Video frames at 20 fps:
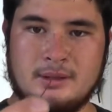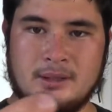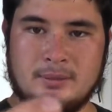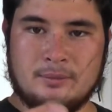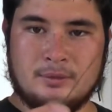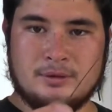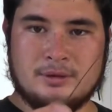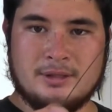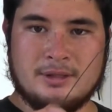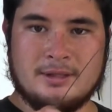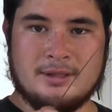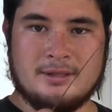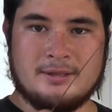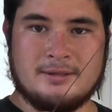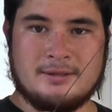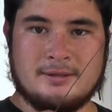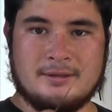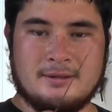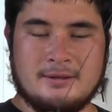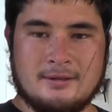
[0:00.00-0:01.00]
I'm using
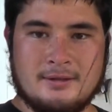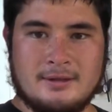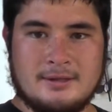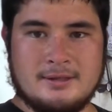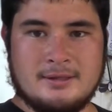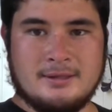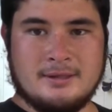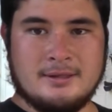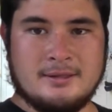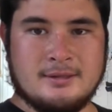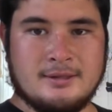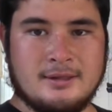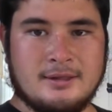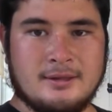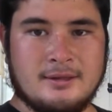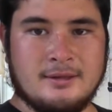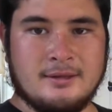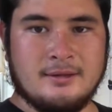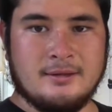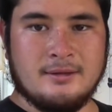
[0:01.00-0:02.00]
this. This is
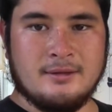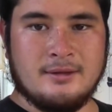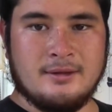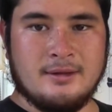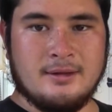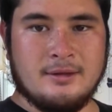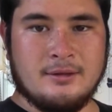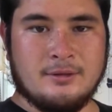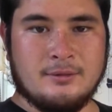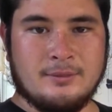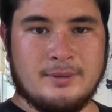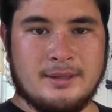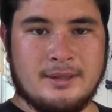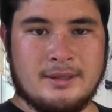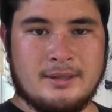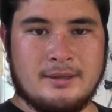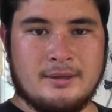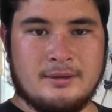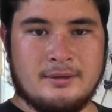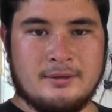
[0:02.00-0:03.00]
a thin
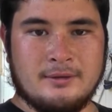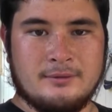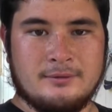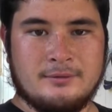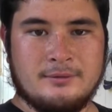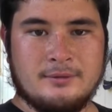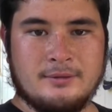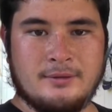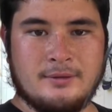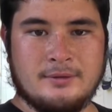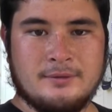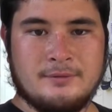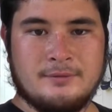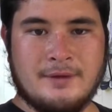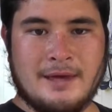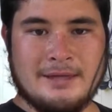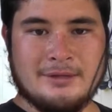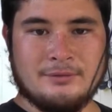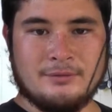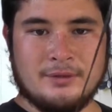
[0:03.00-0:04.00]
thread of
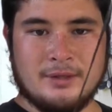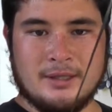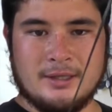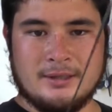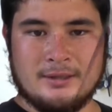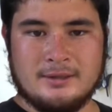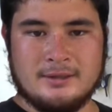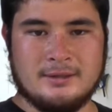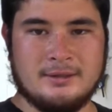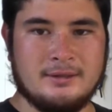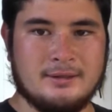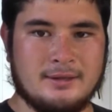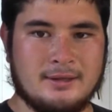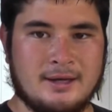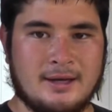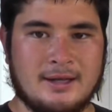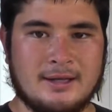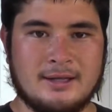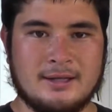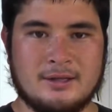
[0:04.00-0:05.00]
Fast Flight.
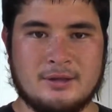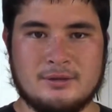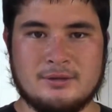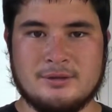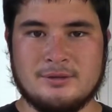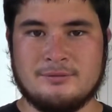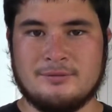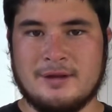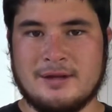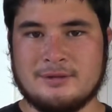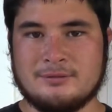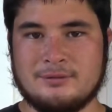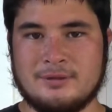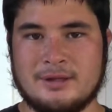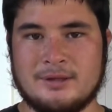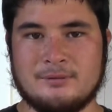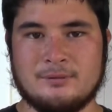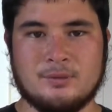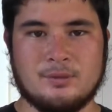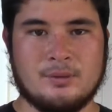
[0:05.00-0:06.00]
I like using Fast
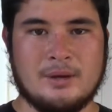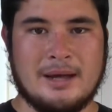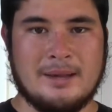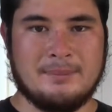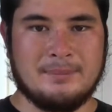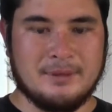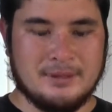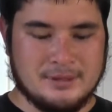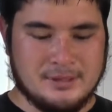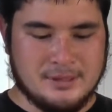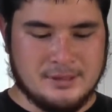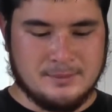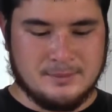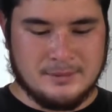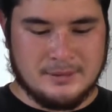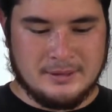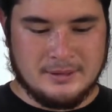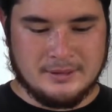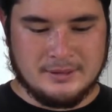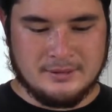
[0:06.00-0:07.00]
Flight for wrappings just
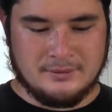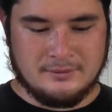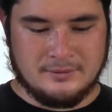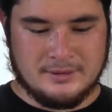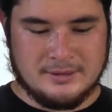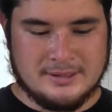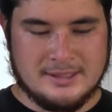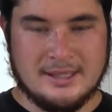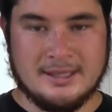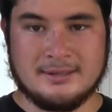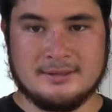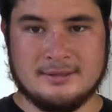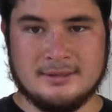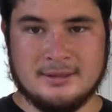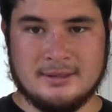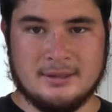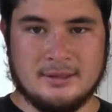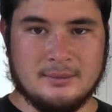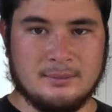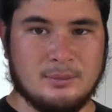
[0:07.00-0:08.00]
because of its
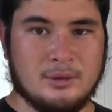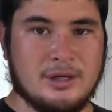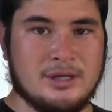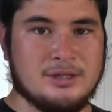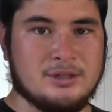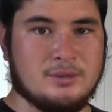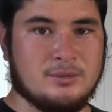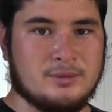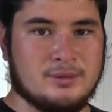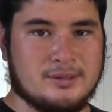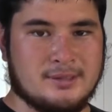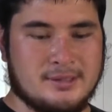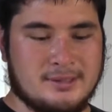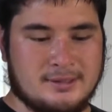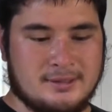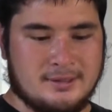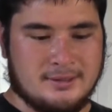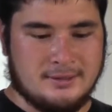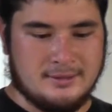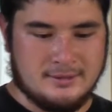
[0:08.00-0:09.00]
excellent abrasion
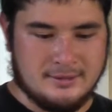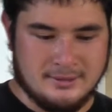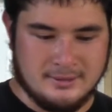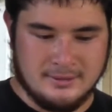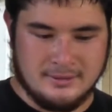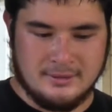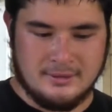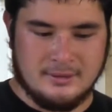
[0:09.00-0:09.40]
resistance.